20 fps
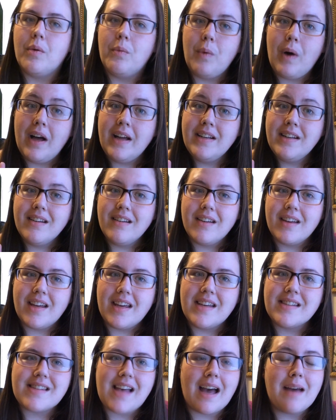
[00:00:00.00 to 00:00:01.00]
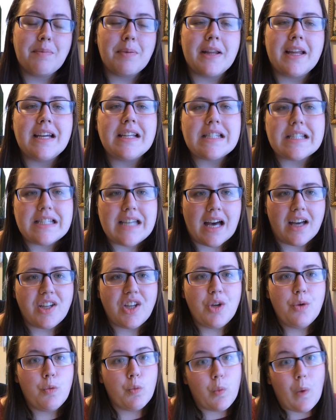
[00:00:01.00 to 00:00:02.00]
One is I plan to tell
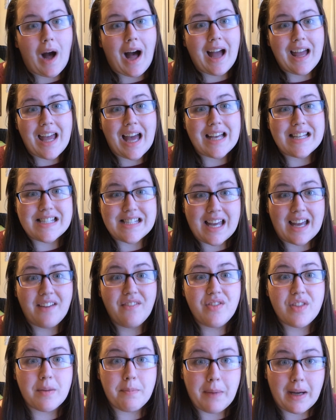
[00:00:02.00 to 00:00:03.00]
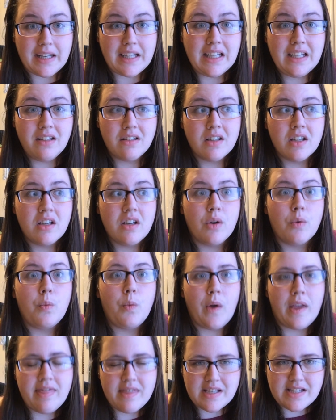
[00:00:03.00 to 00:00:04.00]
you why I saved the money
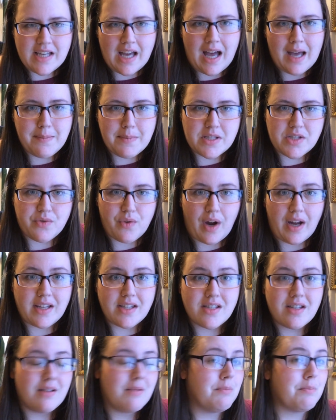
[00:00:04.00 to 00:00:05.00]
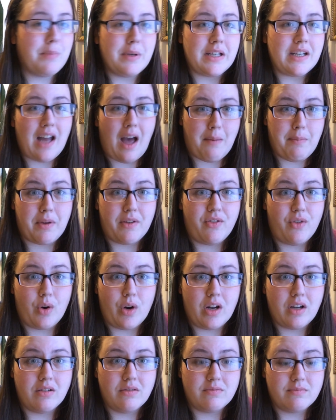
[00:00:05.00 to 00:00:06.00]
when the time is right, but not
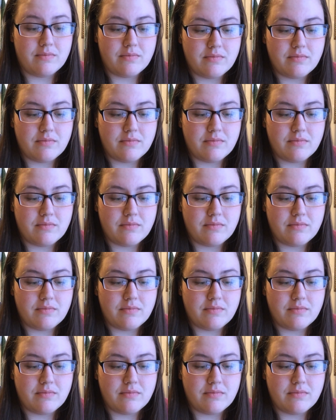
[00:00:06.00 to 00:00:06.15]
before.